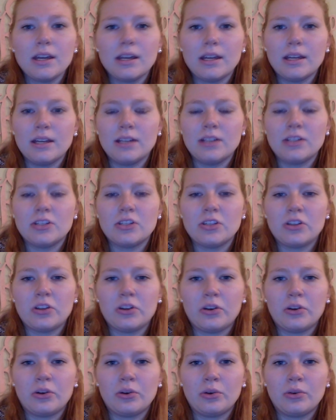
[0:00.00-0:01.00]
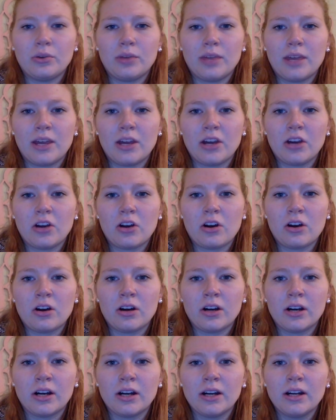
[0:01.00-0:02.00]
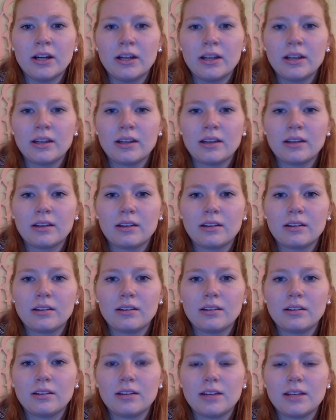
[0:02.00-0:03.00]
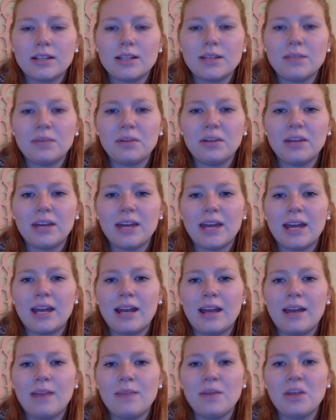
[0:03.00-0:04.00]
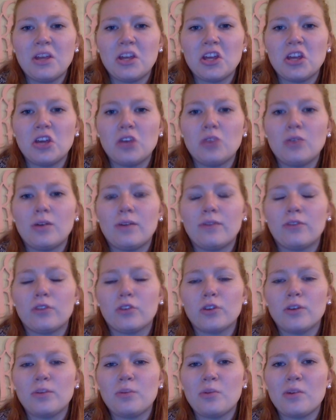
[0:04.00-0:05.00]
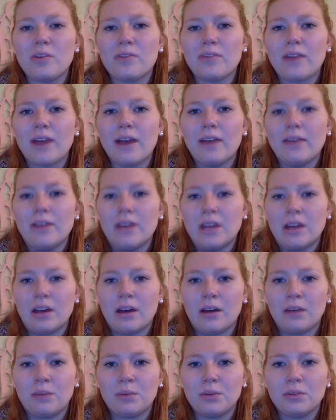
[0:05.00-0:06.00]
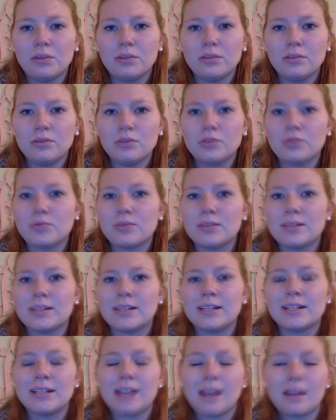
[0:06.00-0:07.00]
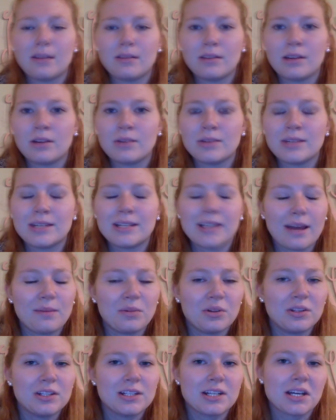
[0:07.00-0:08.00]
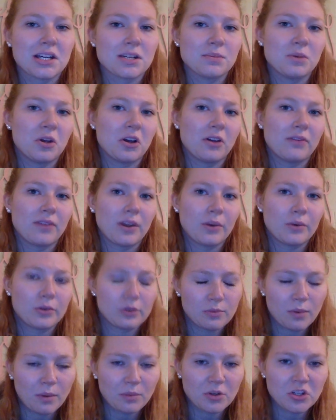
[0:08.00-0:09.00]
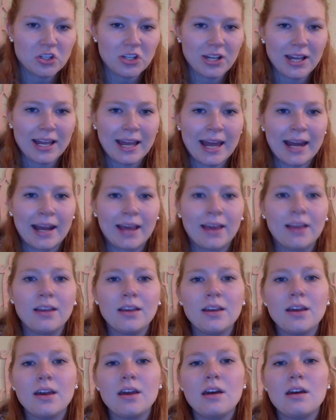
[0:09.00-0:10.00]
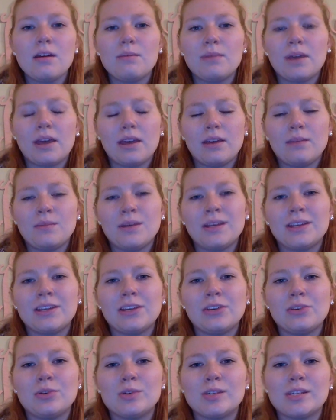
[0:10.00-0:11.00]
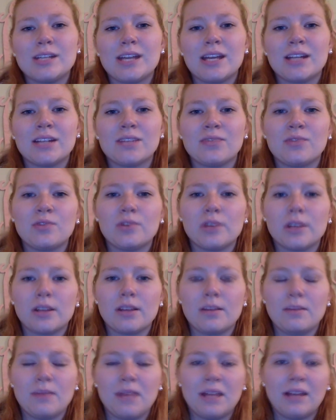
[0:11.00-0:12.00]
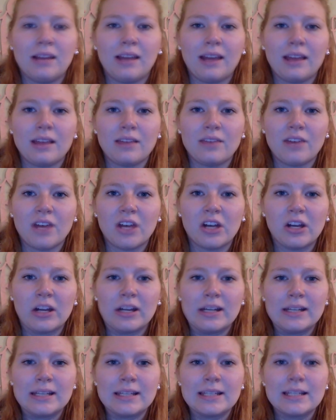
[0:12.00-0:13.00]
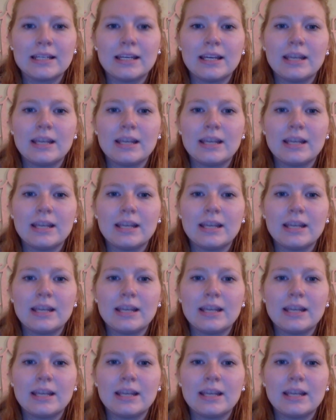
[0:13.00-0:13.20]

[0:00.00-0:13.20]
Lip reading: And so there are typically an MLU of 3.5 and up, which was there was a table in the textbook if anyone remembers looking at it. The MLU stands for the mean length of utterance,